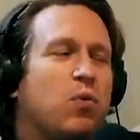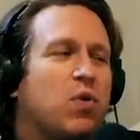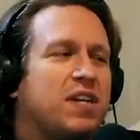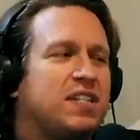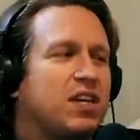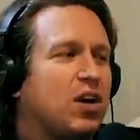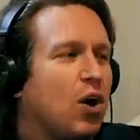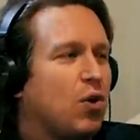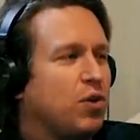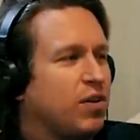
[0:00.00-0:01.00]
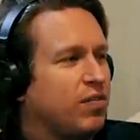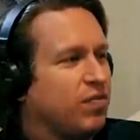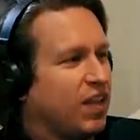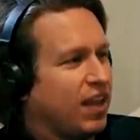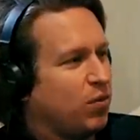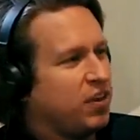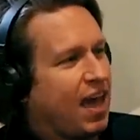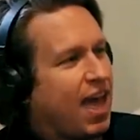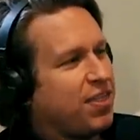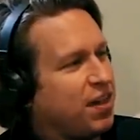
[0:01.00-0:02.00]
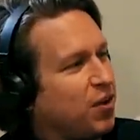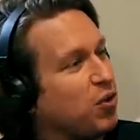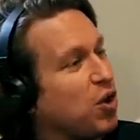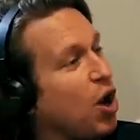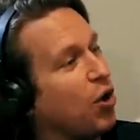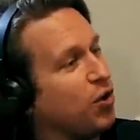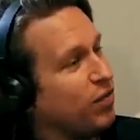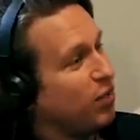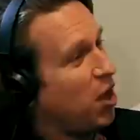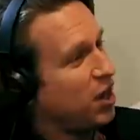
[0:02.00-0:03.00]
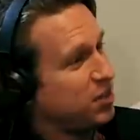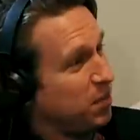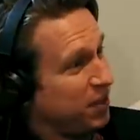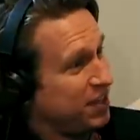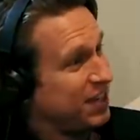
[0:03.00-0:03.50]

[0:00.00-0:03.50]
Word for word: what is the code of like the ethical code of locksmiths?